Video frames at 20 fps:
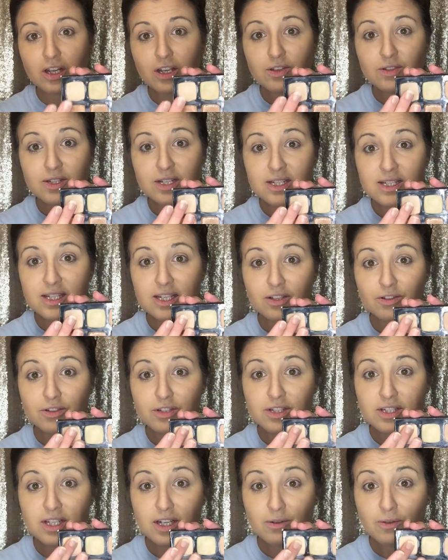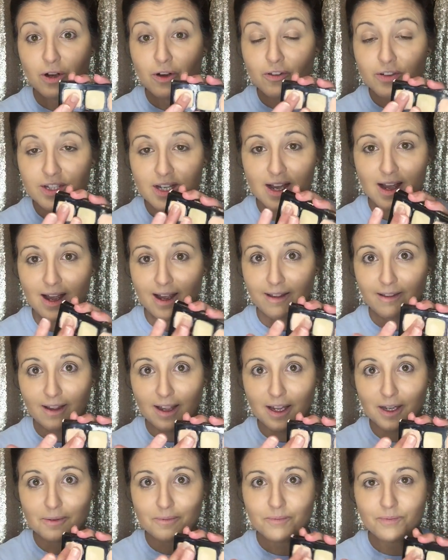I use concealer 0 to
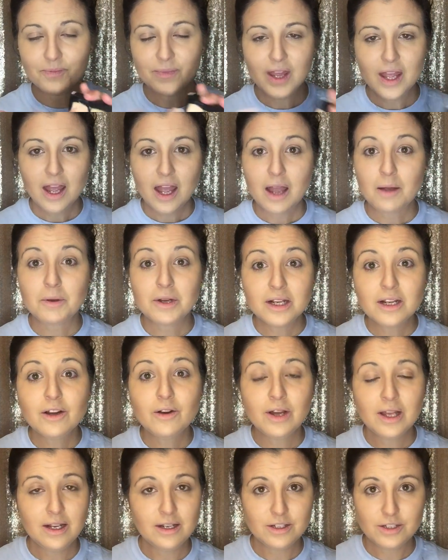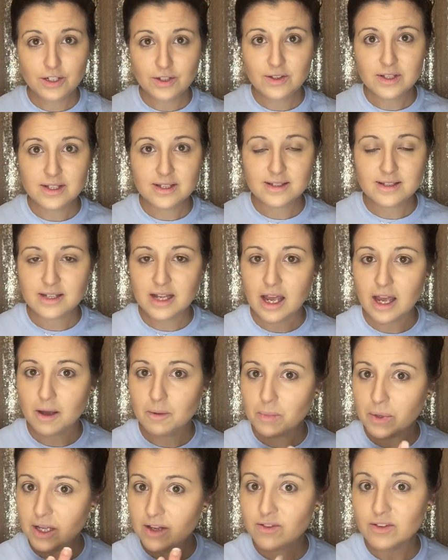highlight. I'm going to go ahead and do this
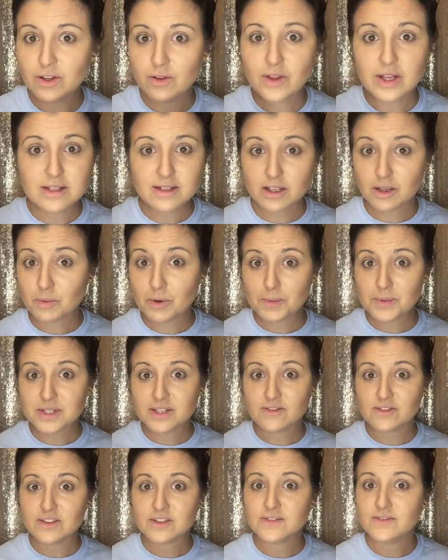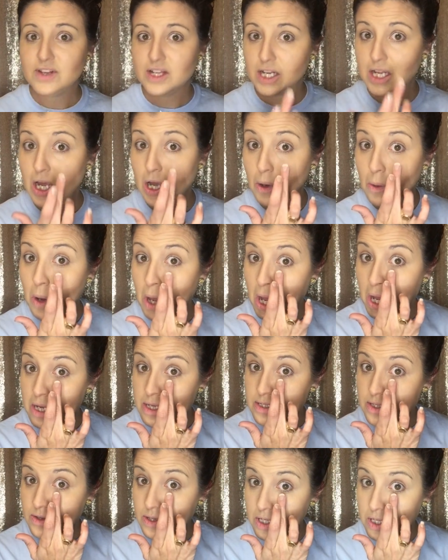step, even though that's not the purpose of this video,
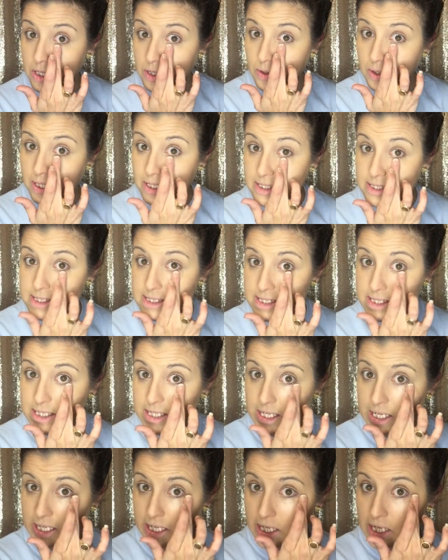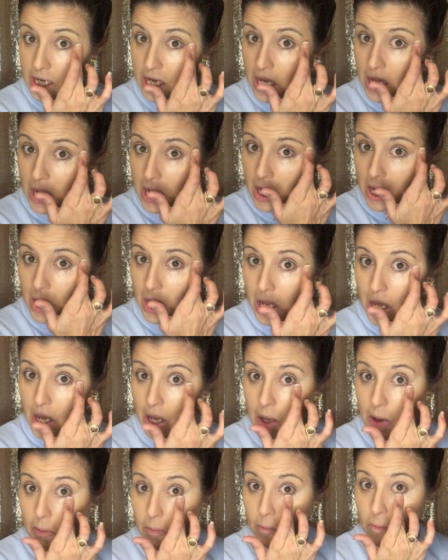so that you can see
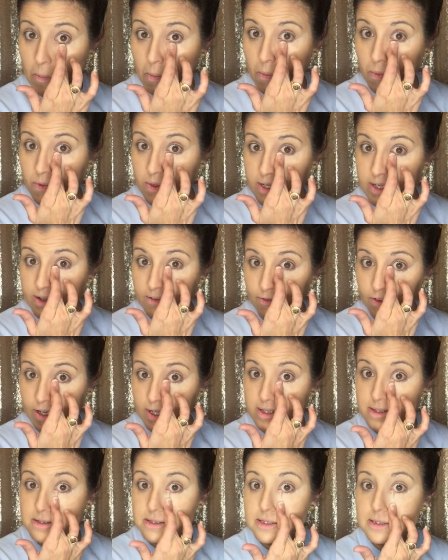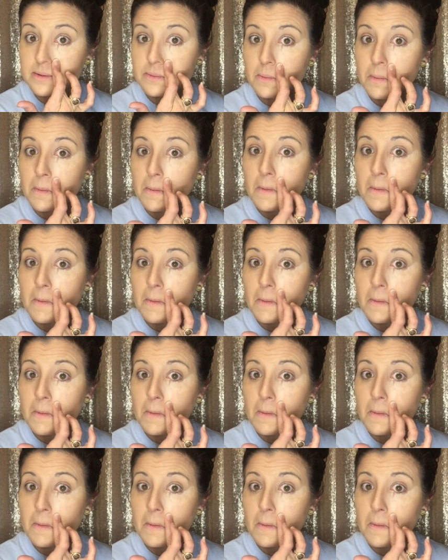the difference.